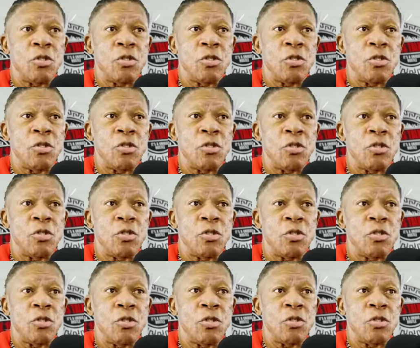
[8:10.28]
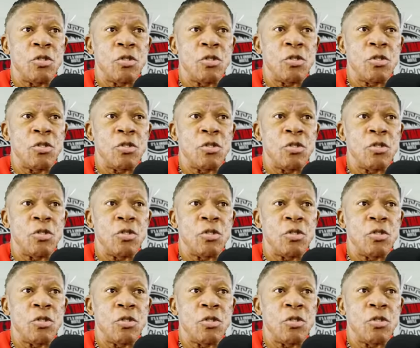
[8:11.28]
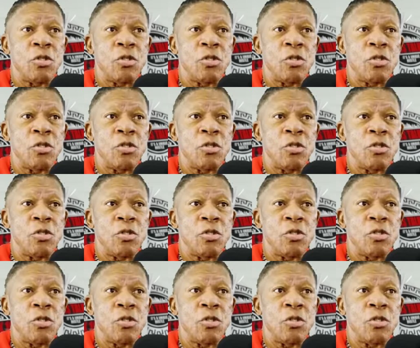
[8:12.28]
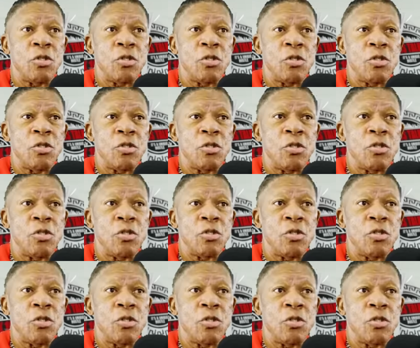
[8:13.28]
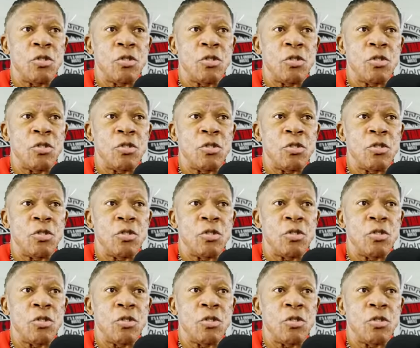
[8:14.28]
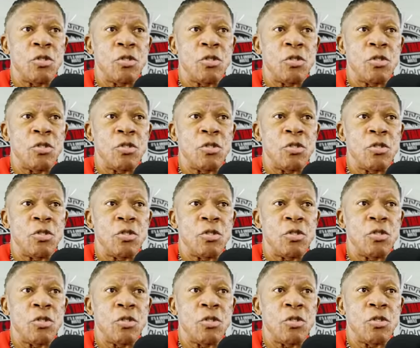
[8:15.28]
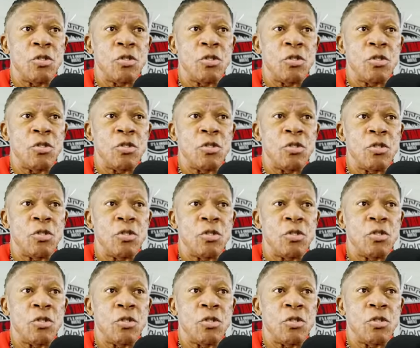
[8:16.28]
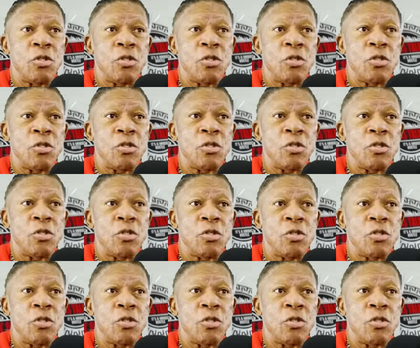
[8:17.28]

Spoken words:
This person isn't speaking.